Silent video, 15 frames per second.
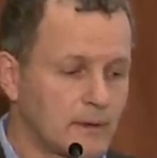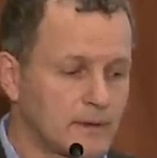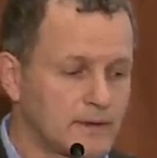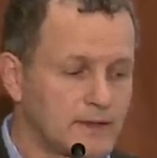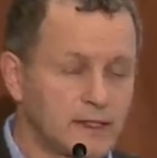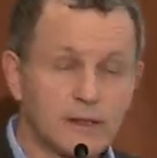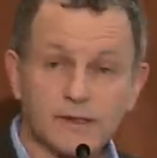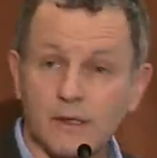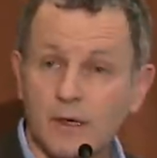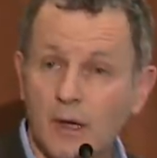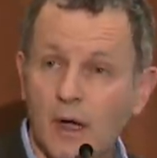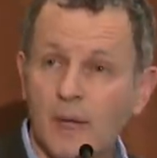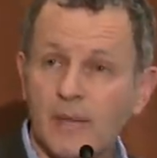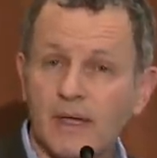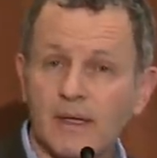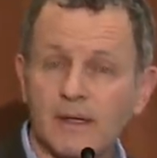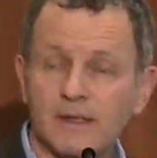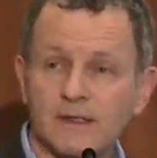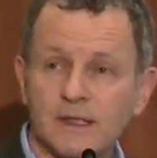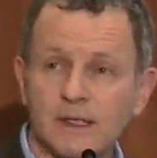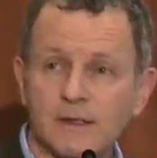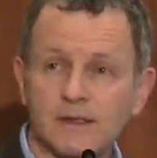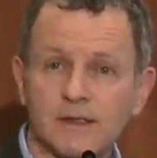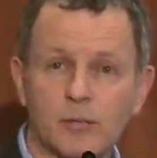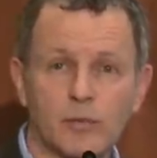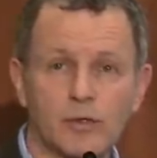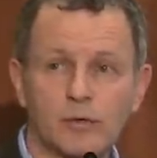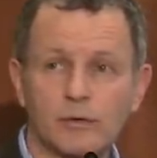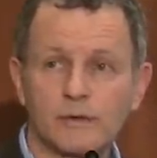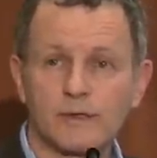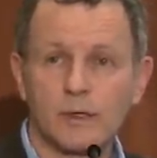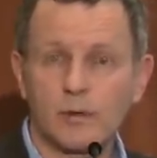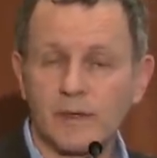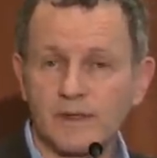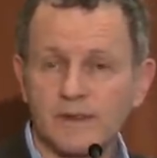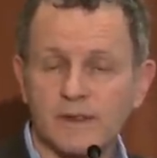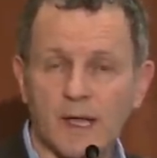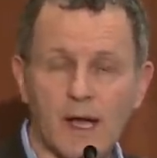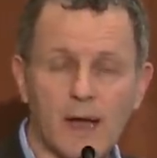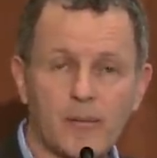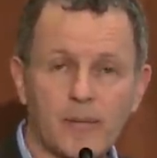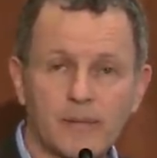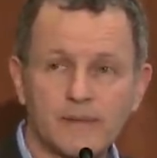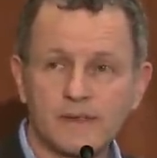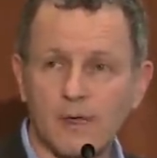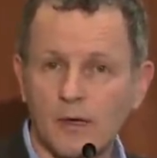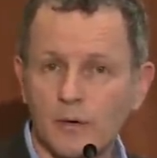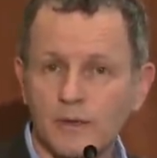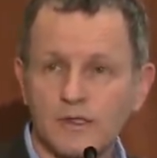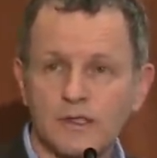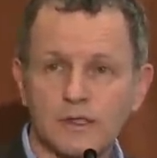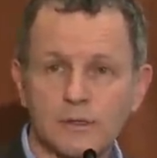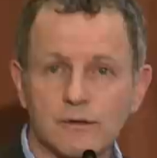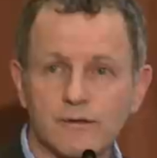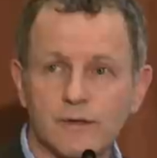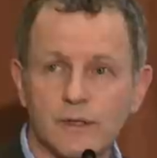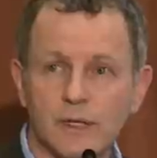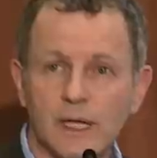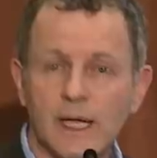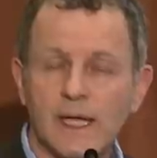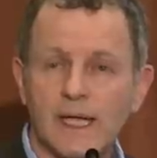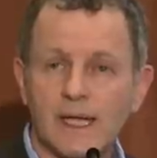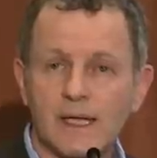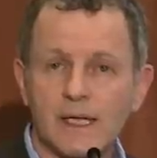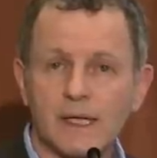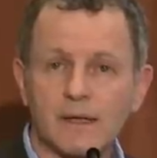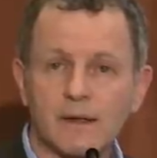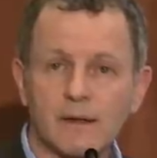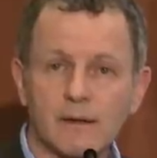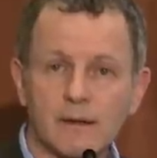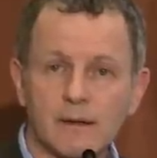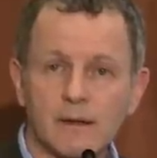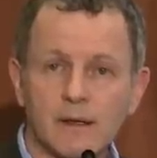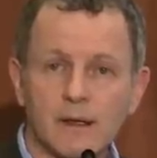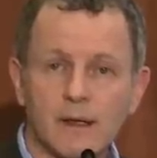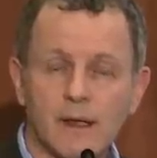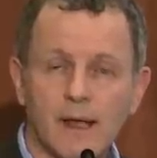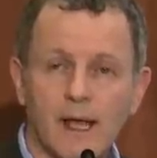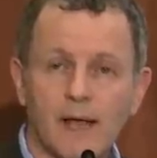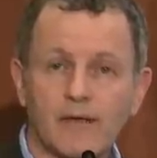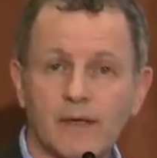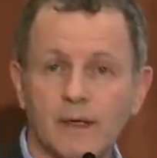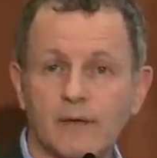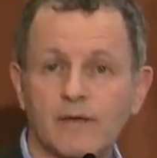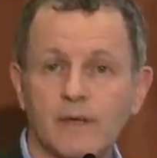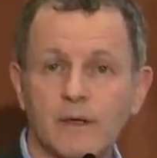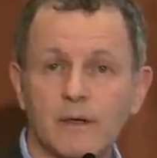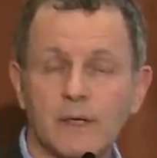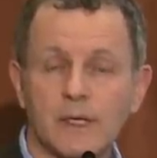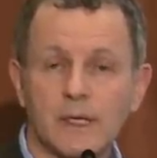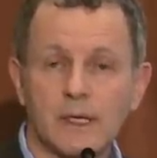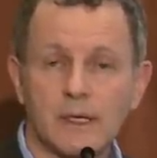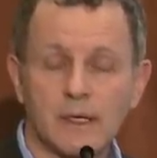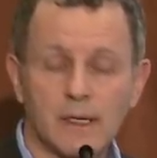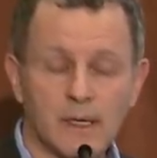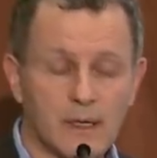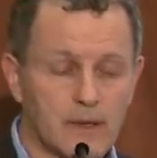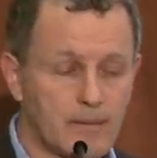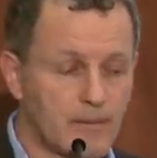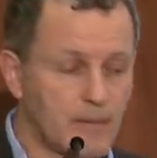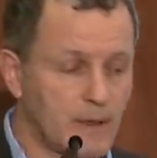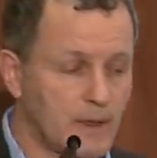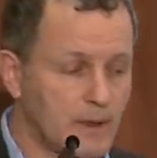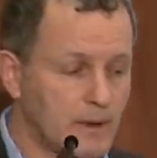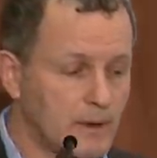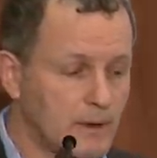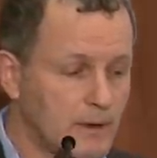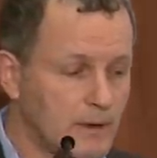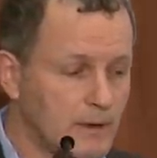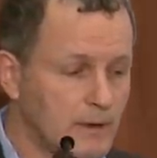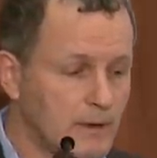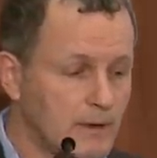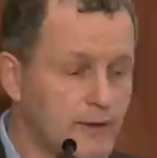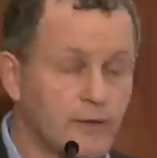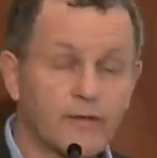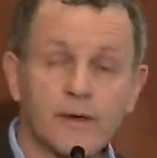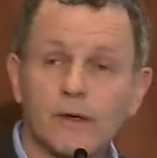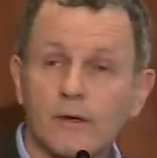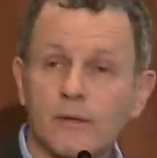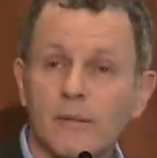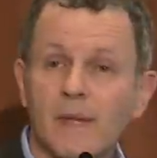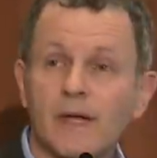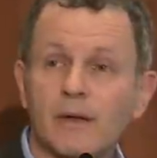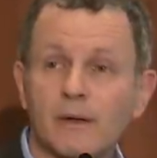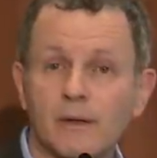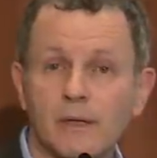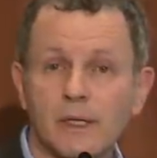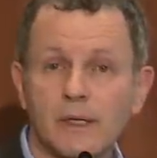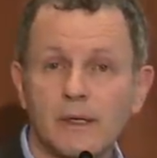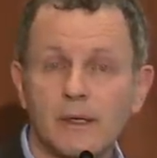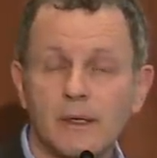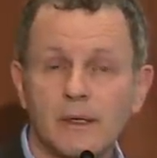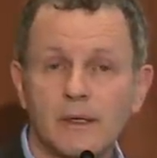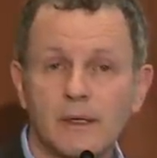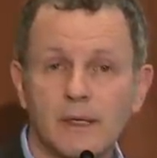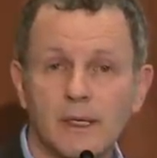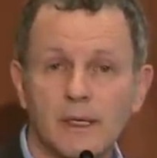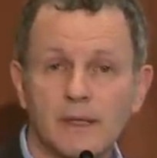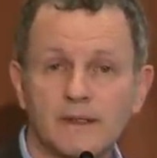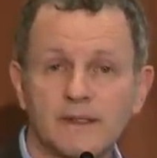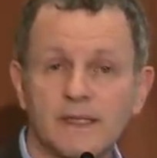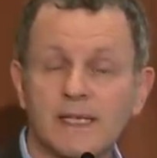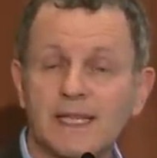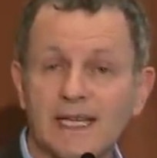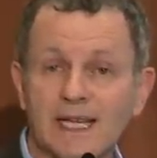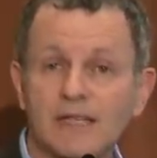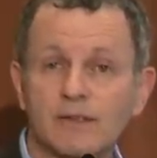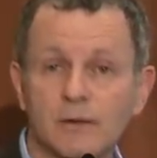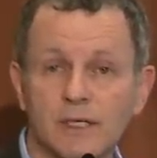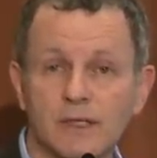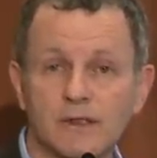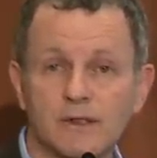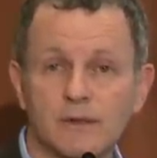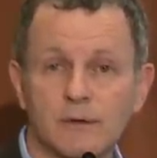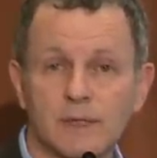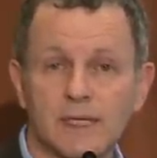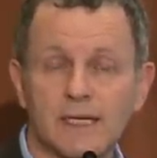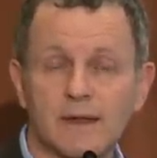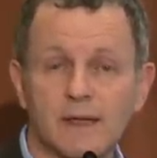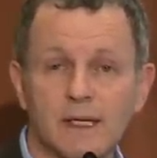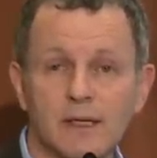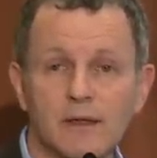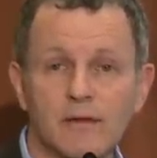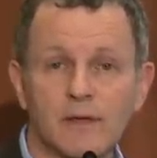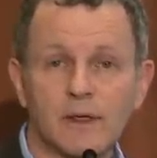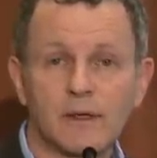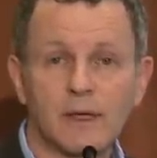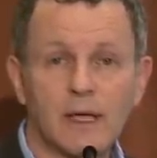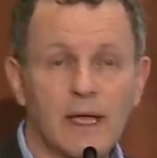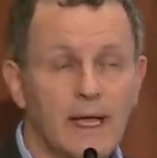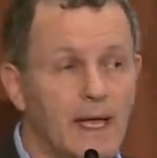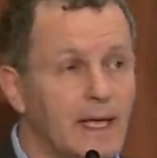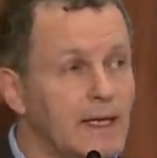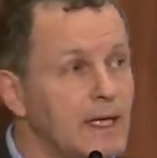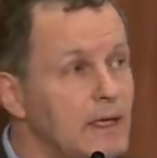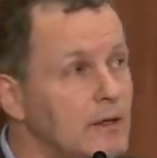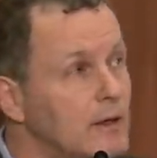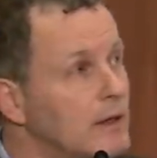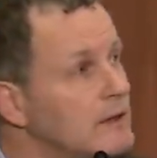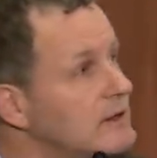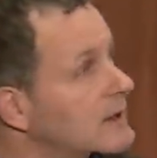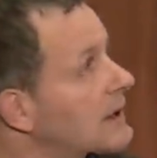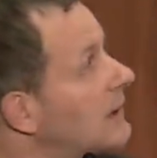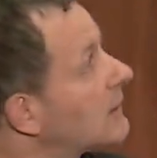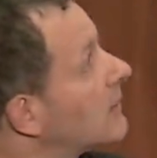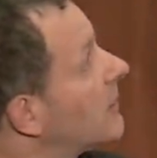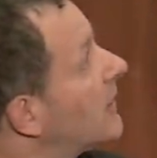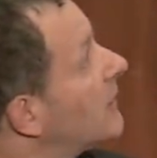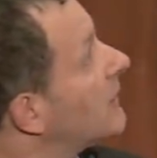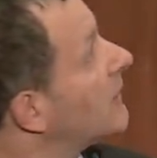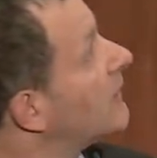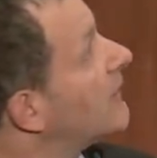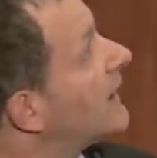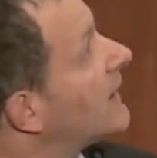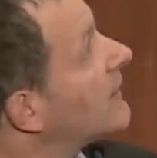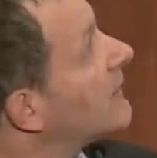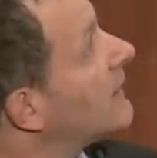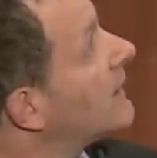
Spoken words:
seen as a comic, seen as someone who was always up, always cheerful, and yet having a very difficult medical and psychiatric history at the end of it. And he talks here about the fact